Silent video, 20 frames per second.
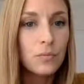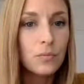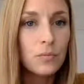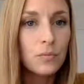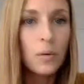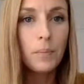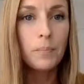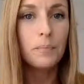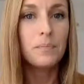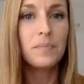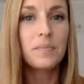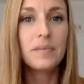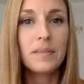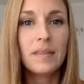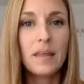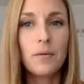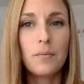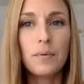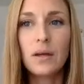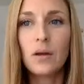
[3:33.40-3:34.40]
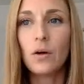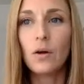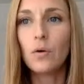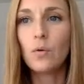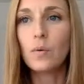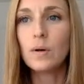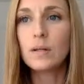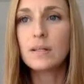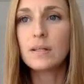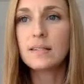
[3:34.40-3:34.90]
Whoop, there we go.
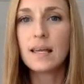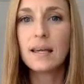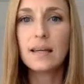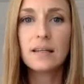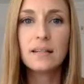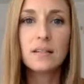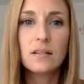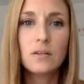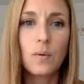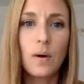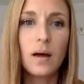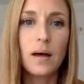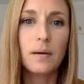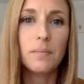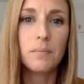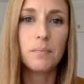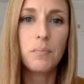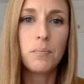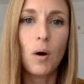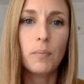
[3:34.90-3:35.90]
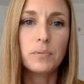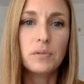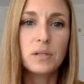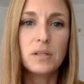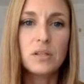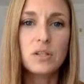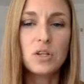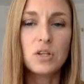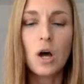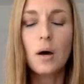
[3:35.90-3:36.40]
1 second while I pop to
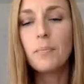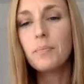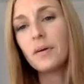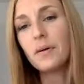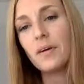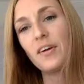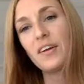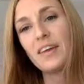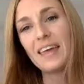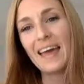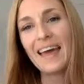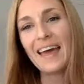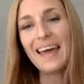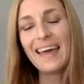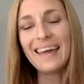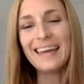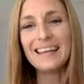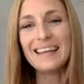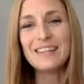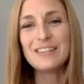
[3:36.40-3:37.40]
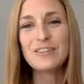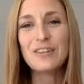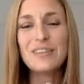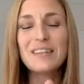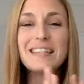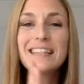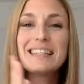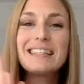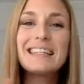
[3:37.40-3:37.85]
the top. Okay, so this is